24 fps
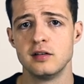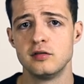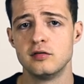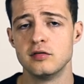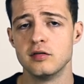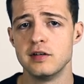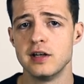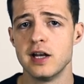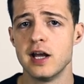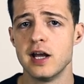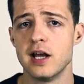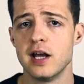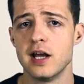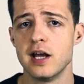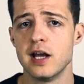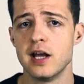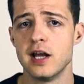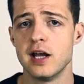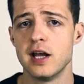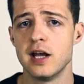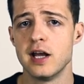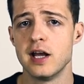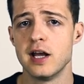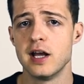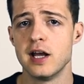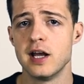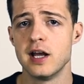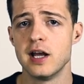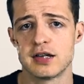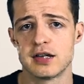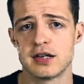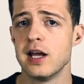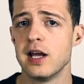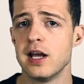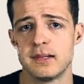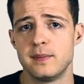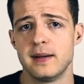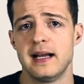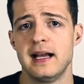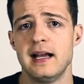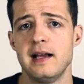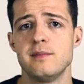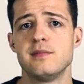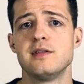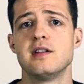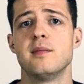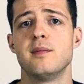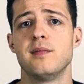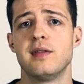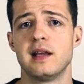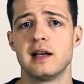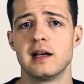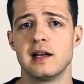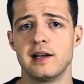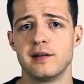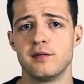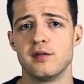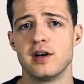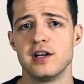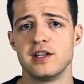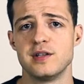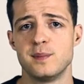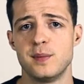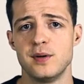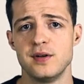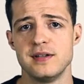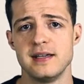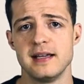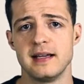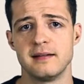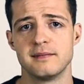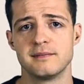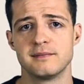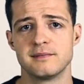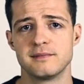granola or oats, or perhaps something like rice pudding.